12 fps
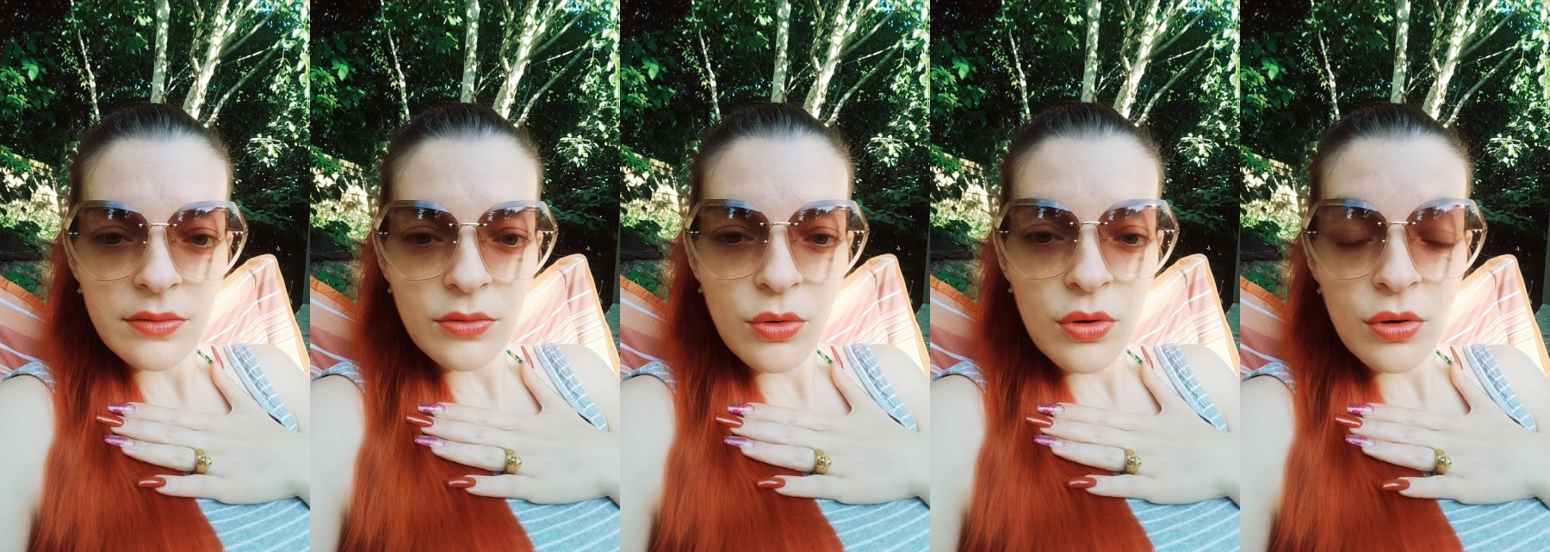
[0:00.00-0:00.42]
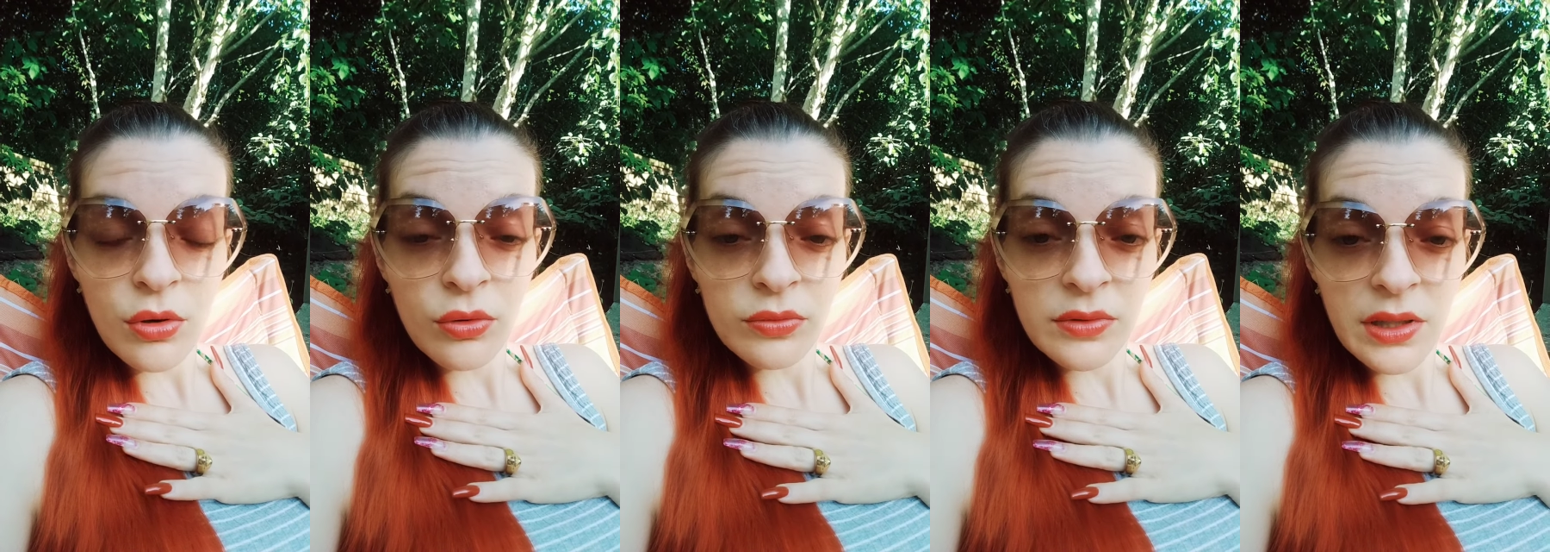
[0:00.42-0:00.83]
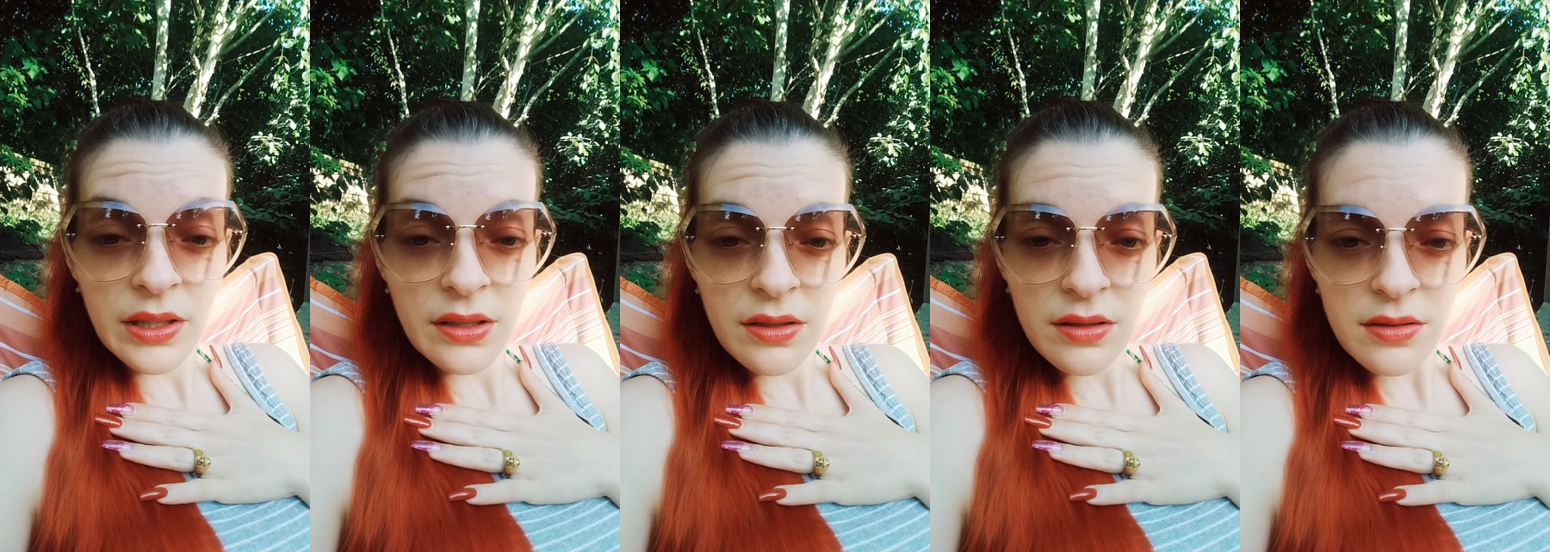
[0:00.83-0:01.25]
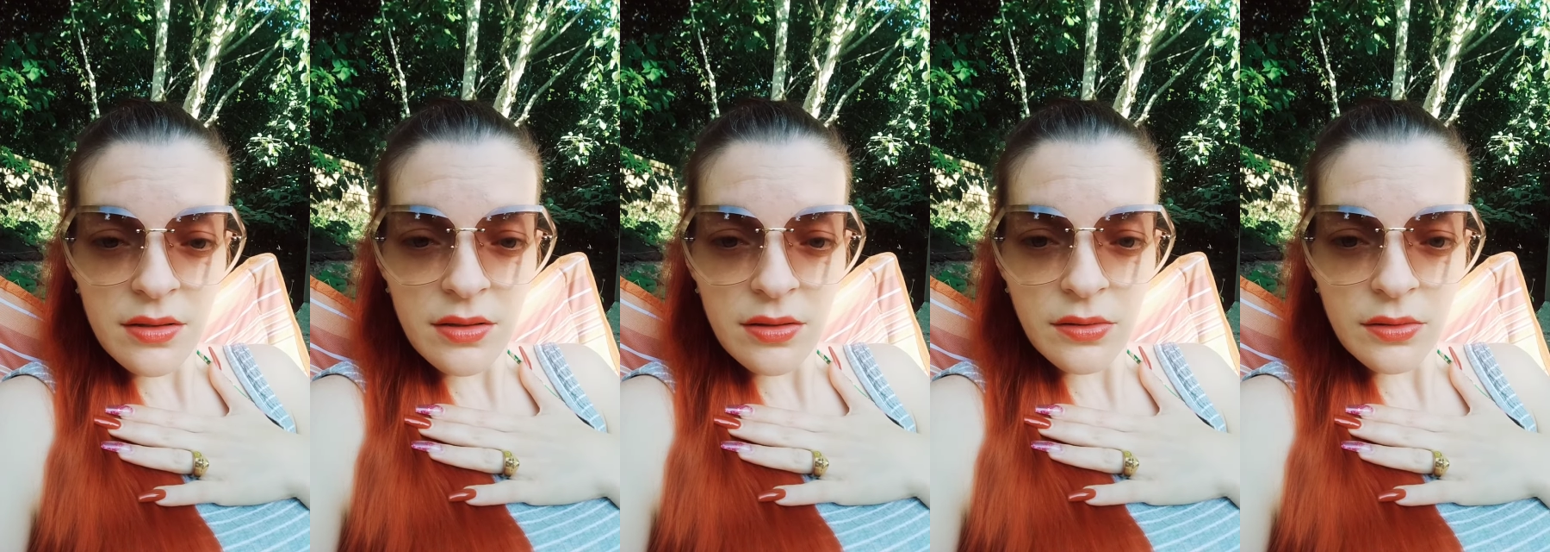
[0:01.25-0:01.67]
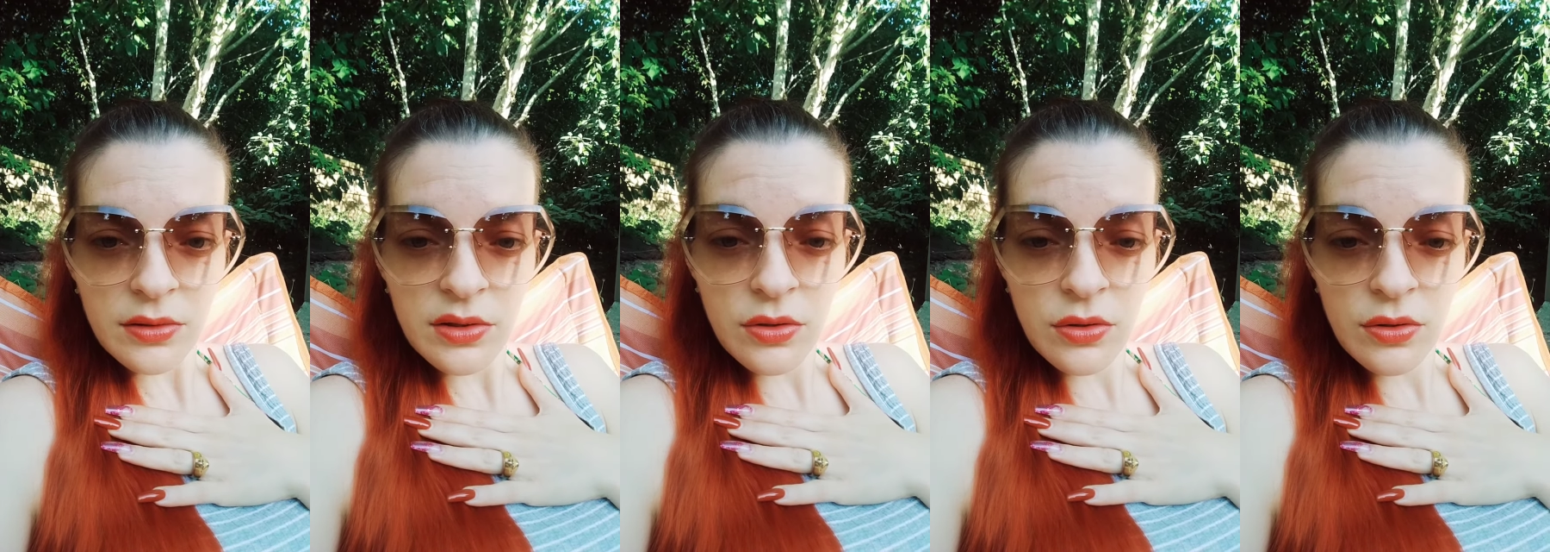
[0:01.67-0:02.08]
or loneliness
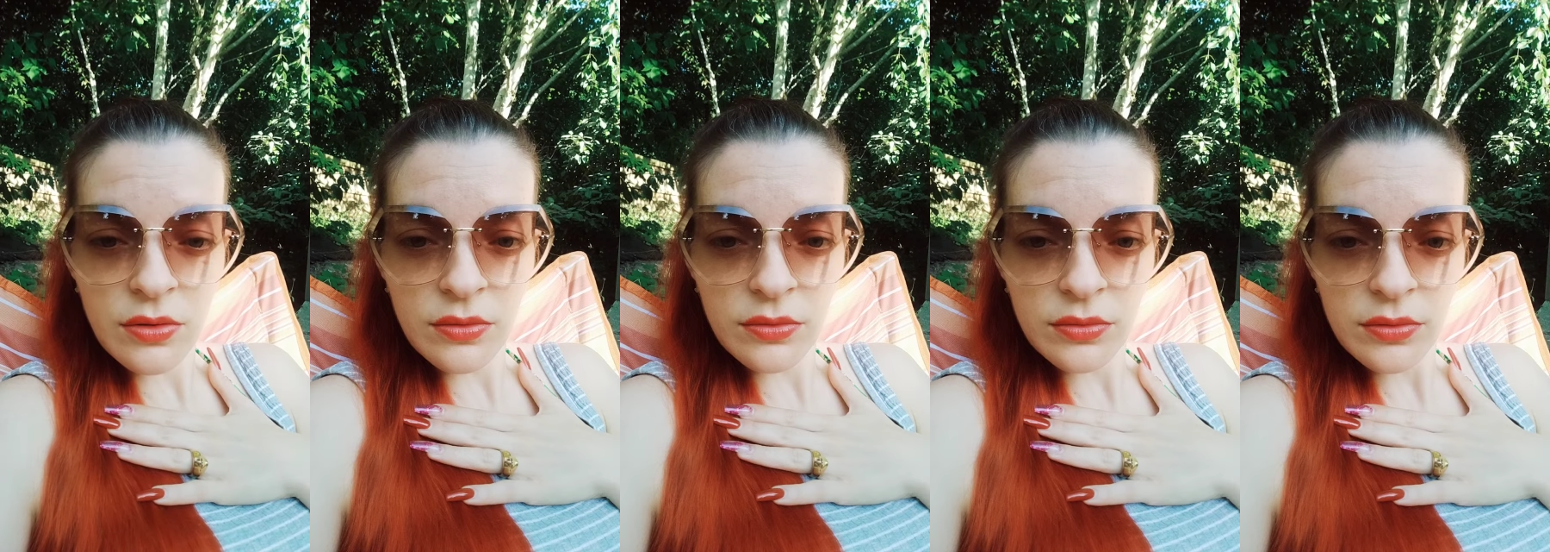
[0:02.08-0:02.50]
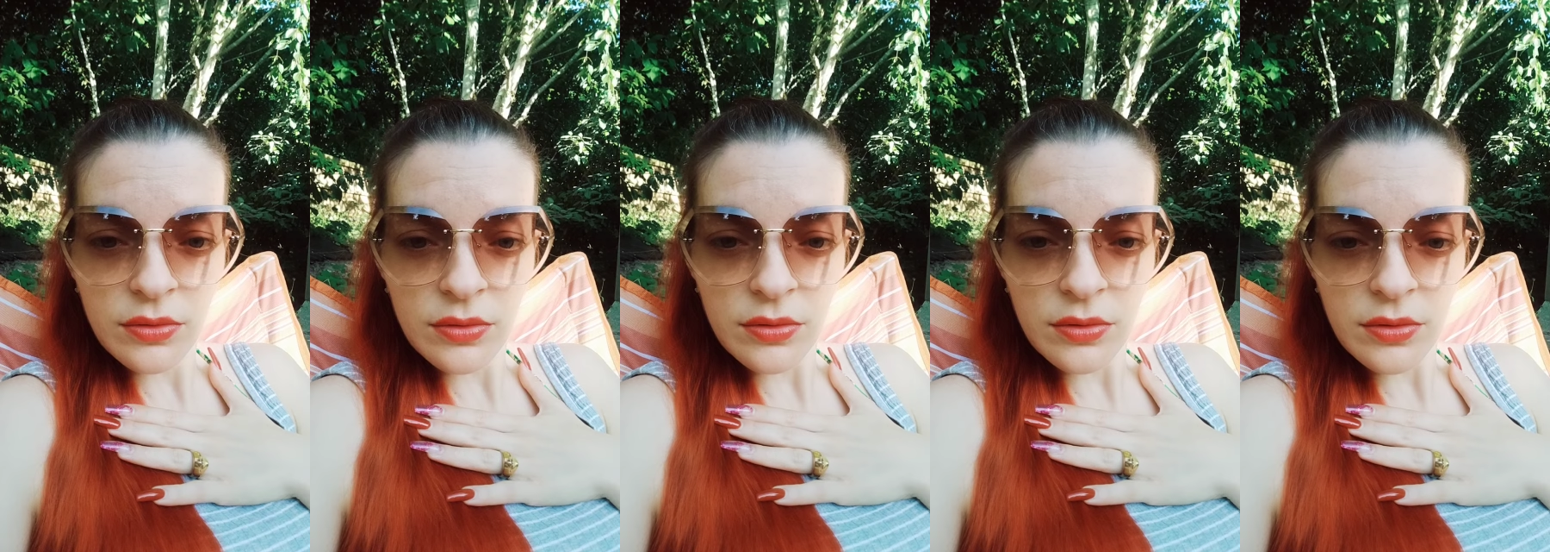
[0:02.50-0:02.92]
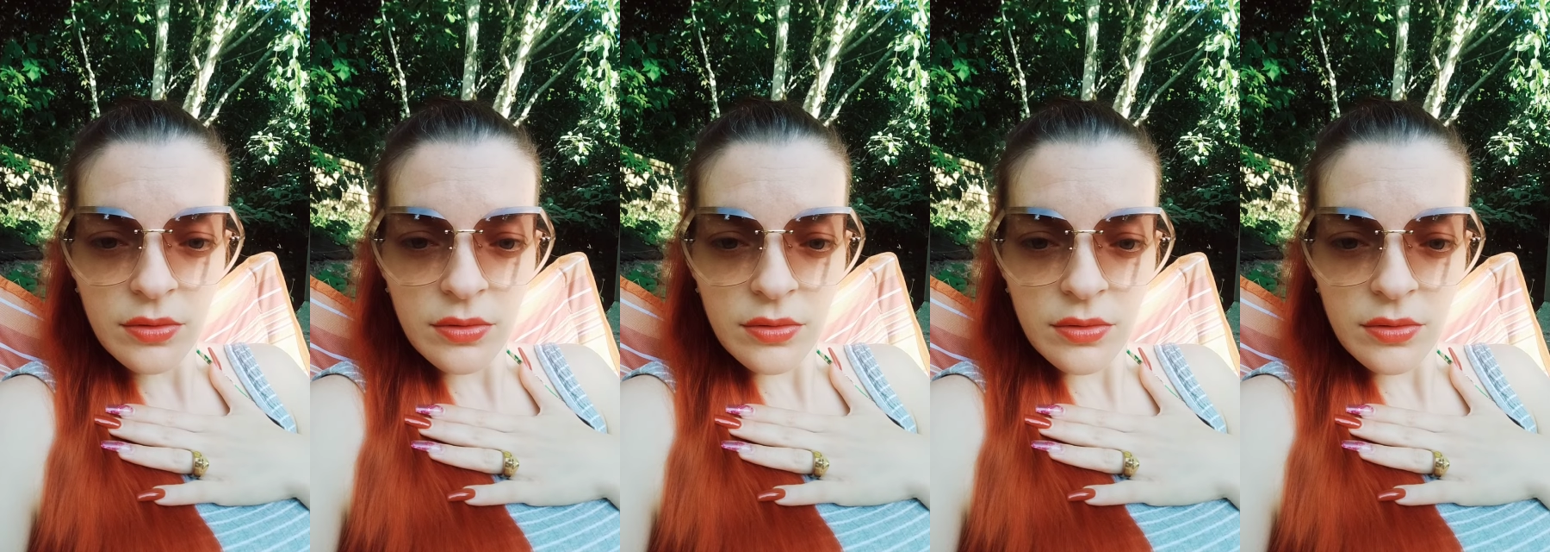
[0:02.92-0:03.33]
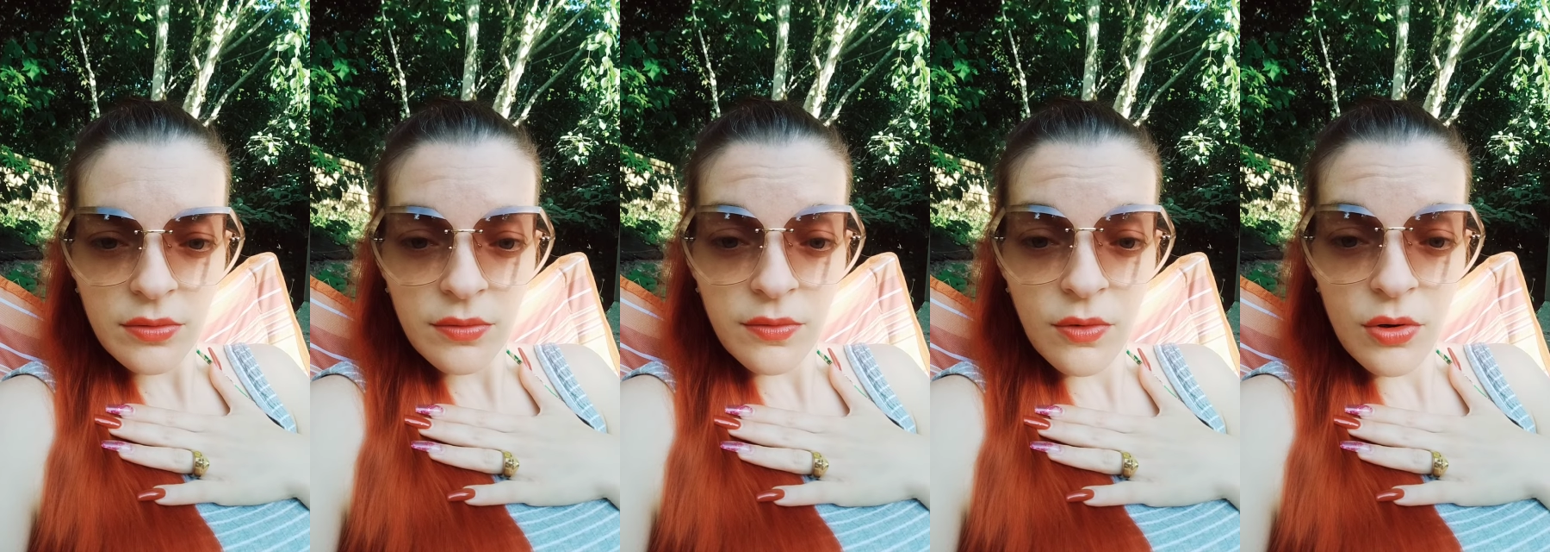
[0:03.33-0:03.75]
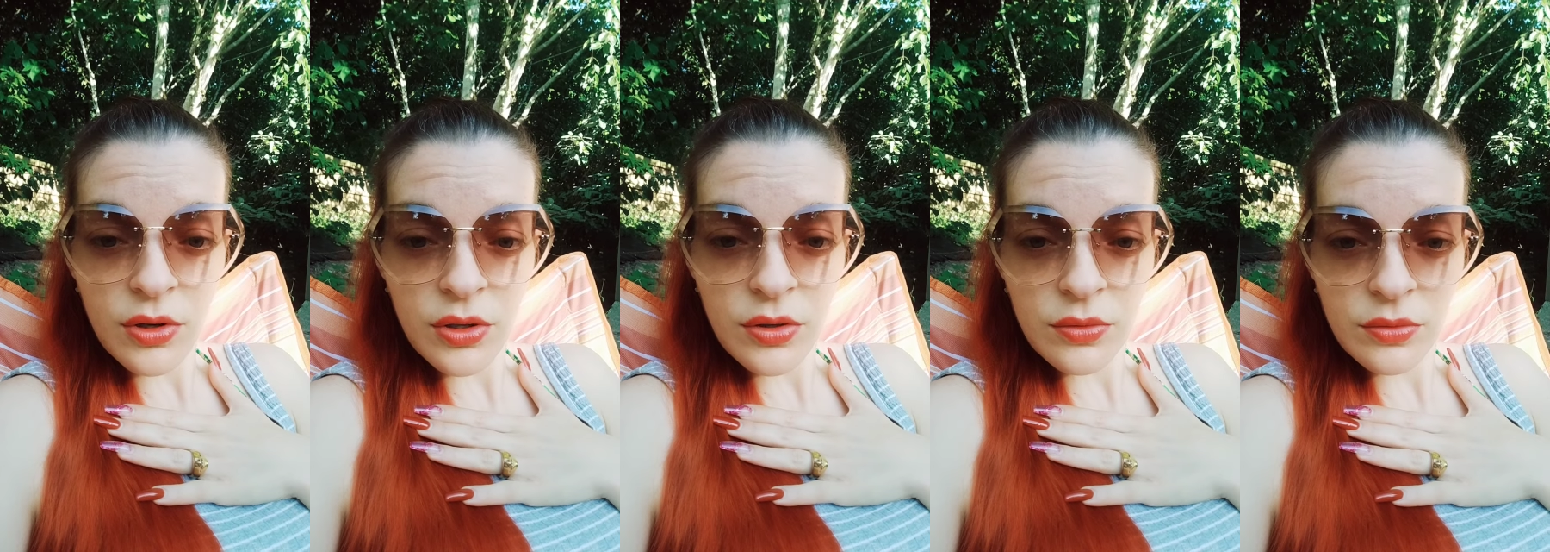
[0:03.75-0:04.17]
to you, for
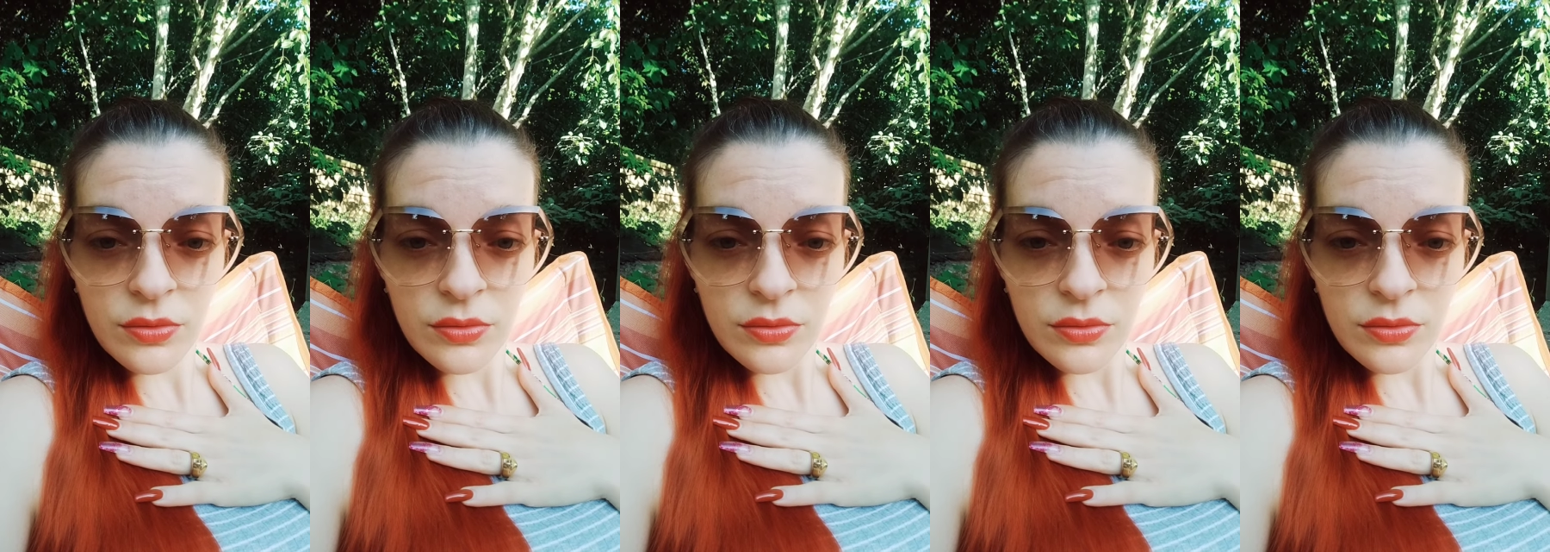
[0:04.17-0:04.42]
you.